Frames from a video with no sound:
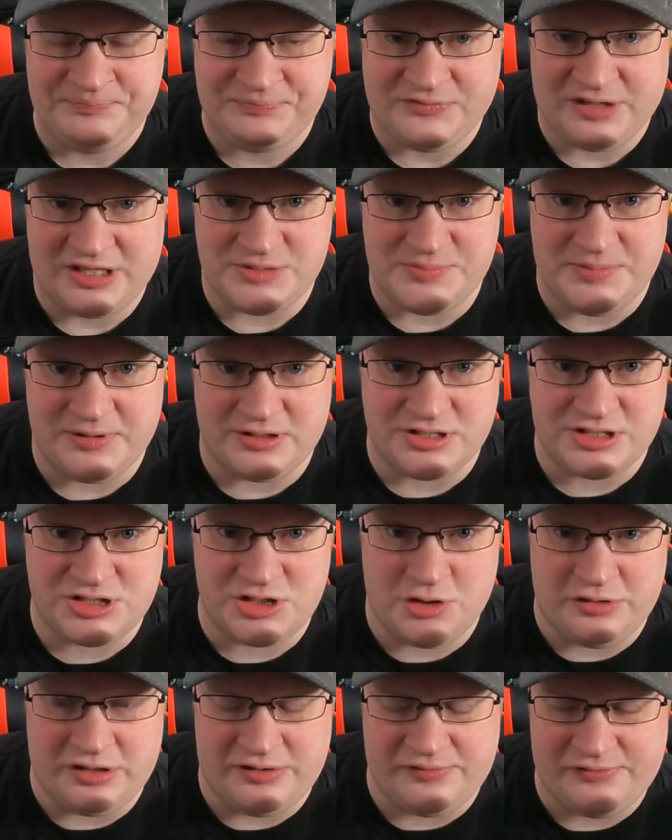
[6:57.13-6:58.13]
is because
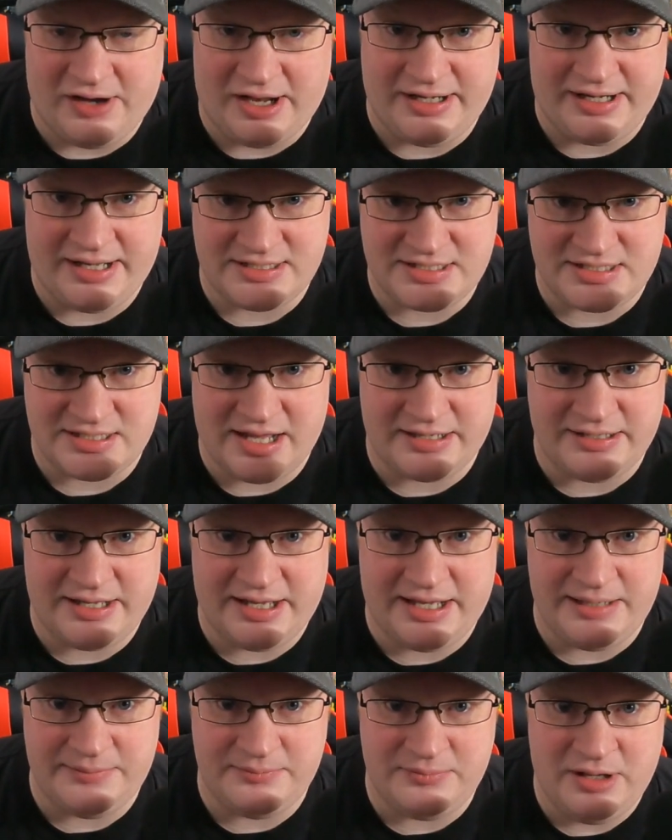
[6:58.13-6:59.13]
Sony financed that
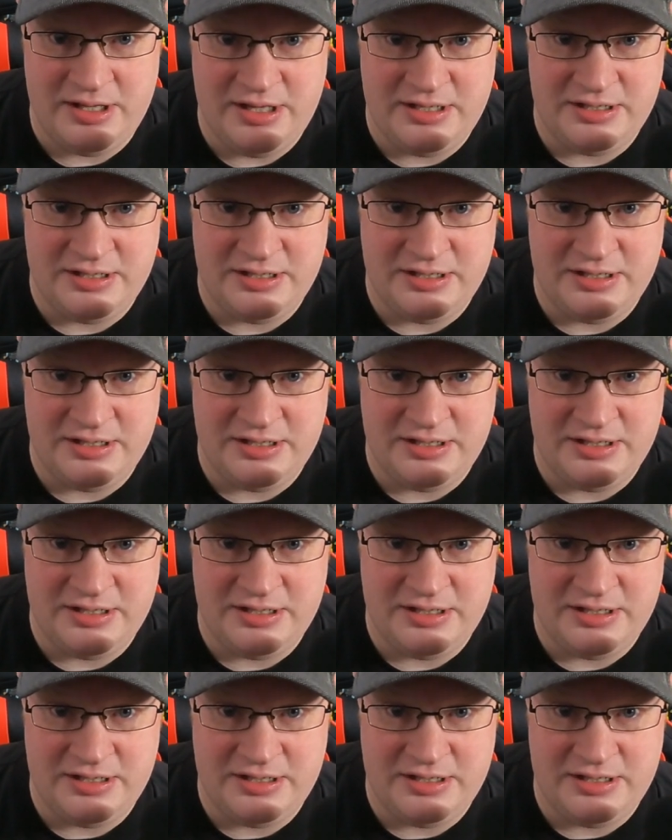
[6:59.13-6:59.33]
game,